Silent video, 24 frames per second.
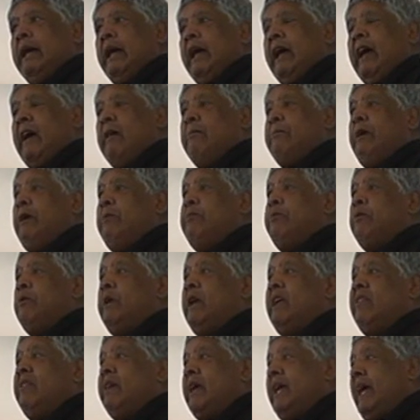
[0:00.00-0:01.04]
Our people
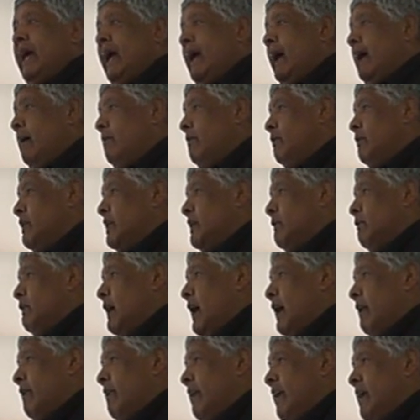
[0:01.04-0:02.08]
never came with the
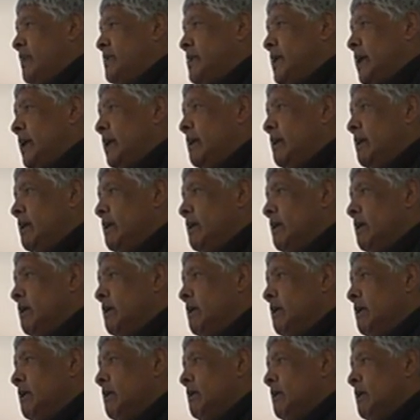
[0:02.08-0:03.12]
migration.
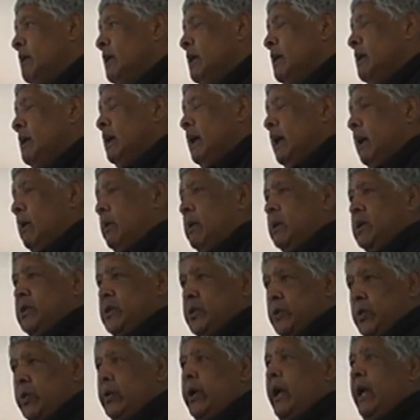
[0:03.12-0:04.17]
It
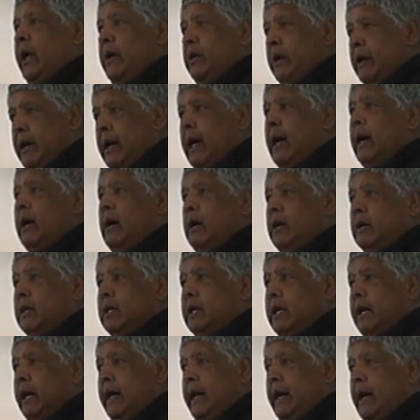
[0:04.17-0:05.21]
was Toi
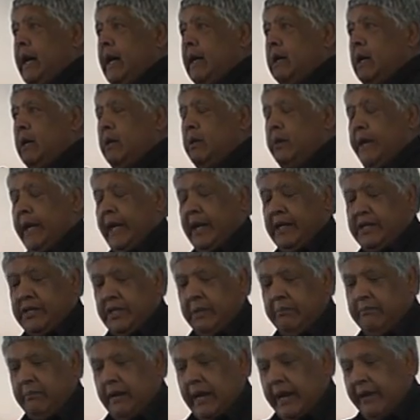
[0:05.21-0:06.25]
Rākau we
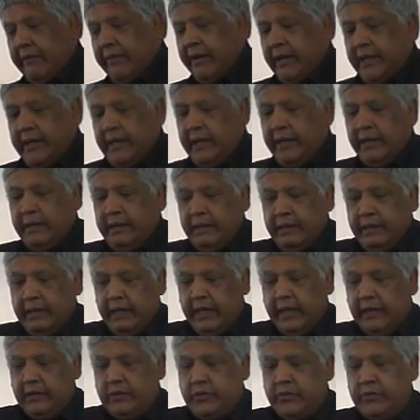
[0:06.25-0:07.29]
actually married
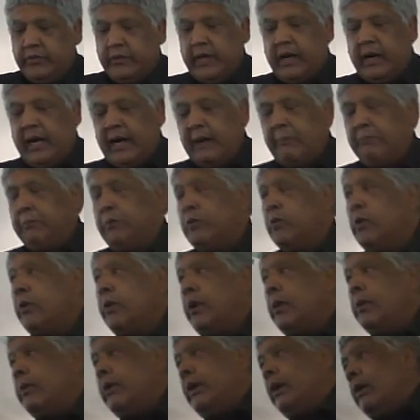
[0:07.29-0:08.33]
into the hapu one
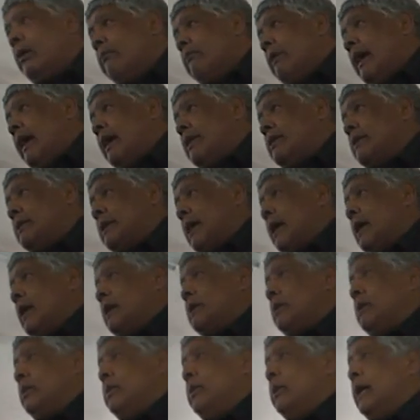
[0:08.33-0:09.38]
o mā
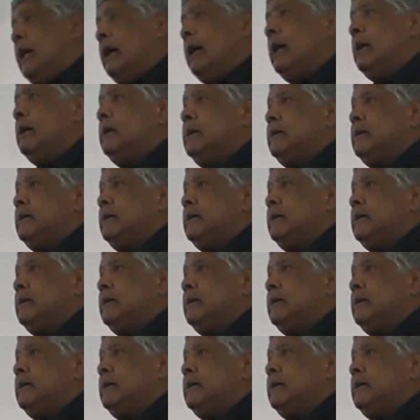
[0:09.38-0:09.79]
tātua,